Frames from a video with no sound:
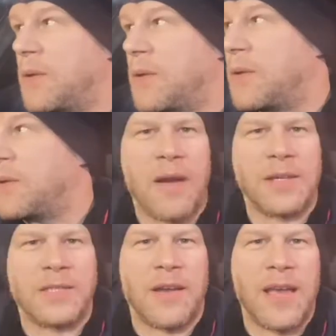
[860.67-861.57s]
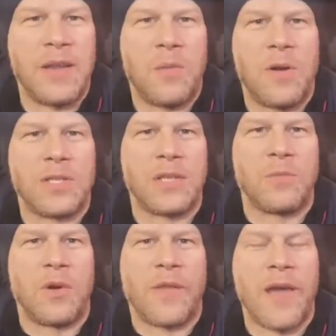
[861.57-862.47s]
my eyesight any worse
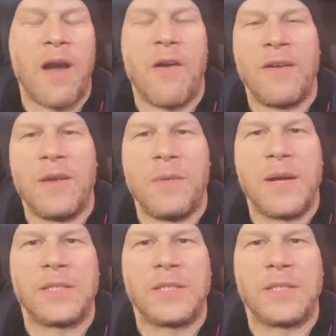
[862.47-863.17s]
than what they are anyway.